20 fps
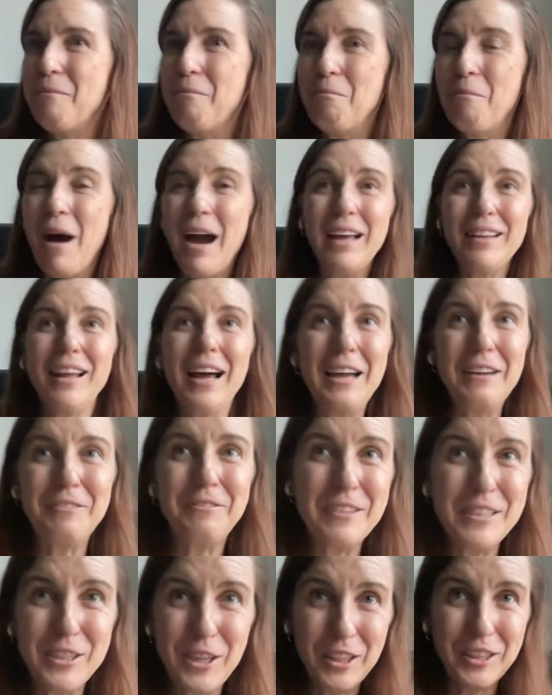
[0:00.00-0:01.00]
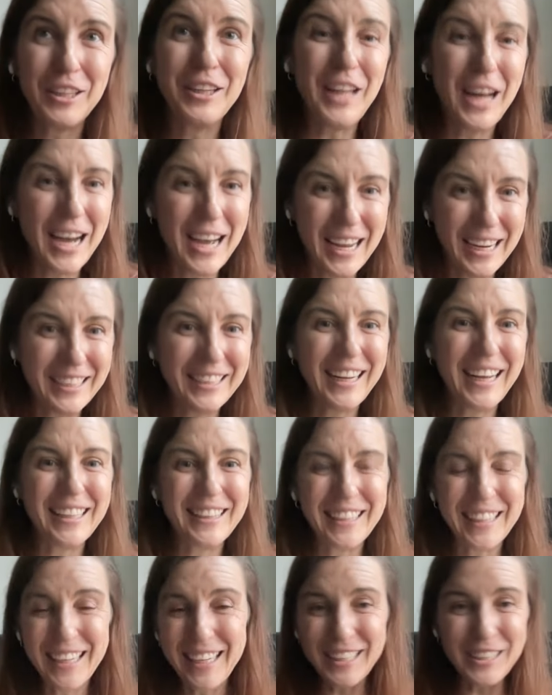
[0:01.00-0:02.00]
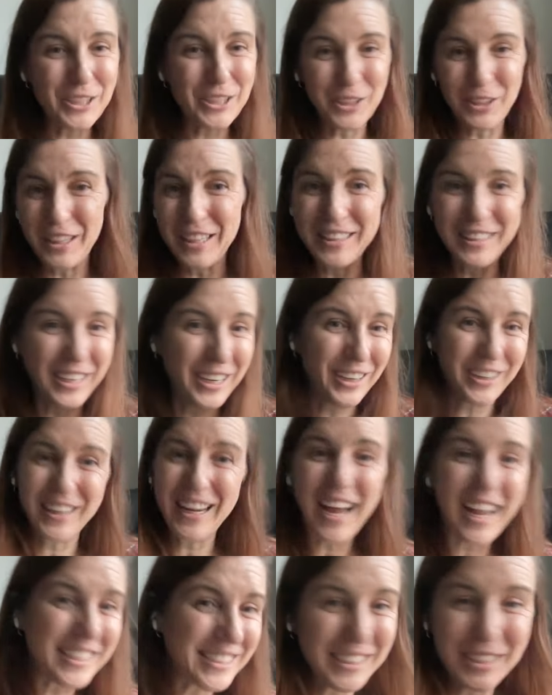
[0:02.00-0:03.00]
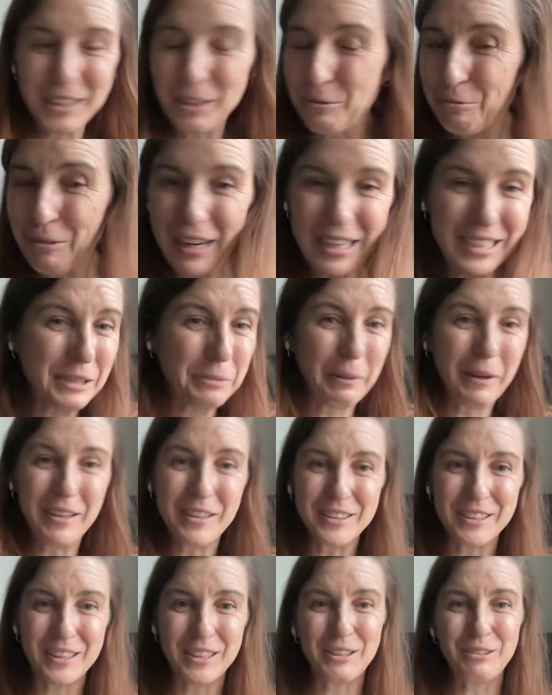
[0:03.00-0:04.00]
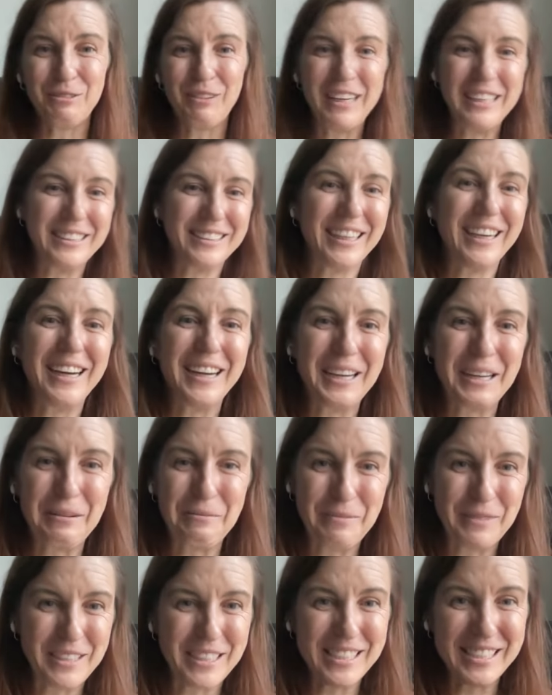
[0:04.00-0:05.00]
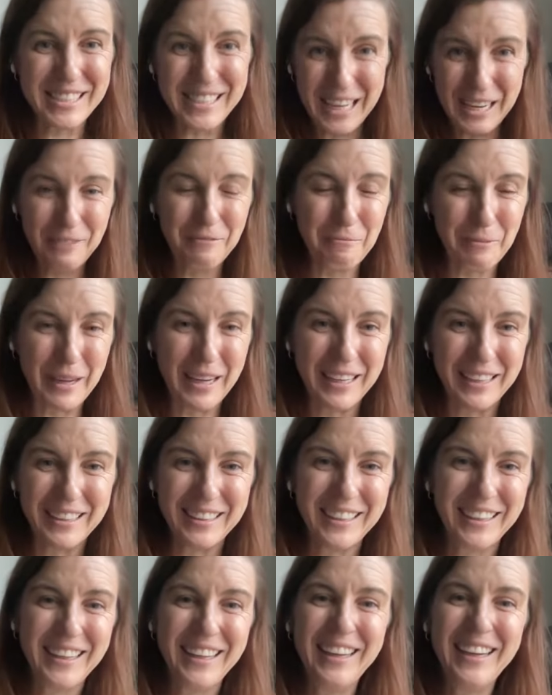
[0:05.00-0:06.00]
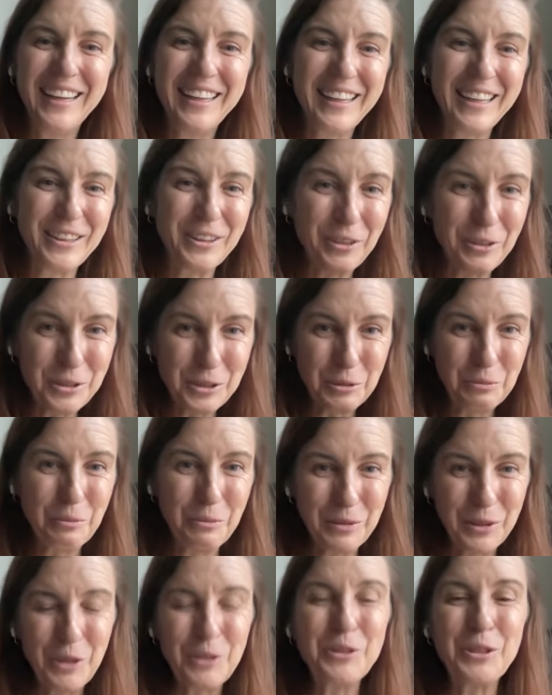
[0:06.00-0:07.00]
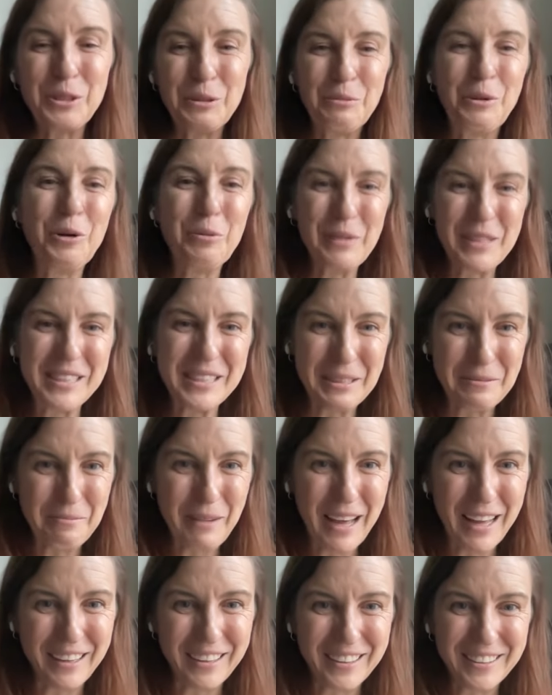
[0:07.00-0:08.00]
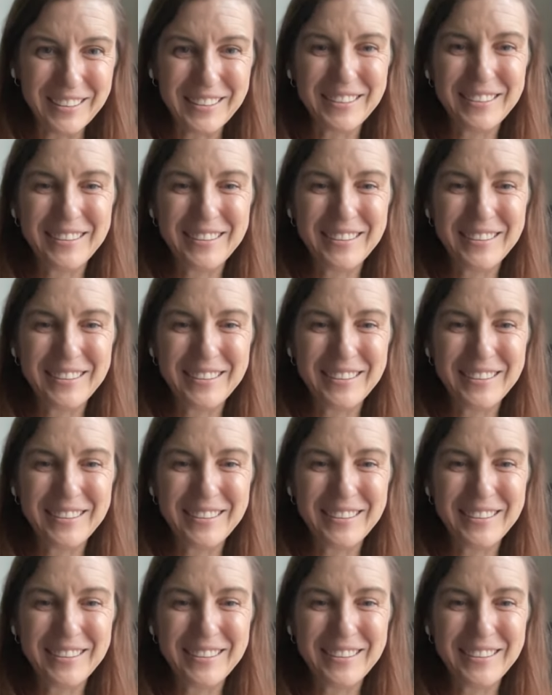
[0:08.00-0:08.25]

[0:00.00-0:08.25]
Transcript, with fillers: my life is on the line and the kids are in there casting the right spells at the right time to save me. Like those are, those are the moments that matter.